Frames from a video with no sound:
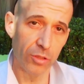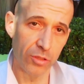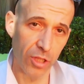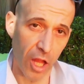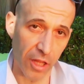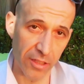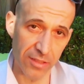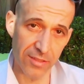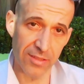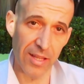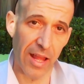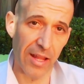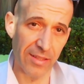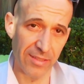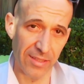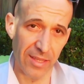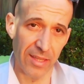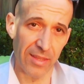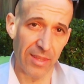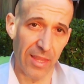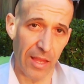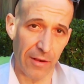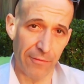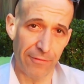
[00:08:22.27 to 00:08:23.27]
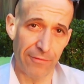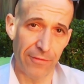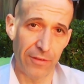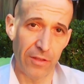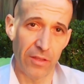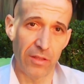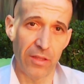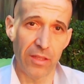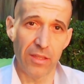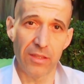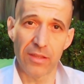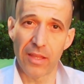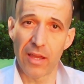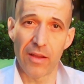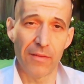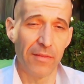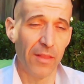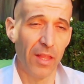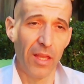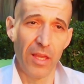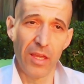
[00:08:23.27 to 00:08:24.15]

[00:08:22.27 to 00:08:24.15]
I'd start to get that feeling. Now,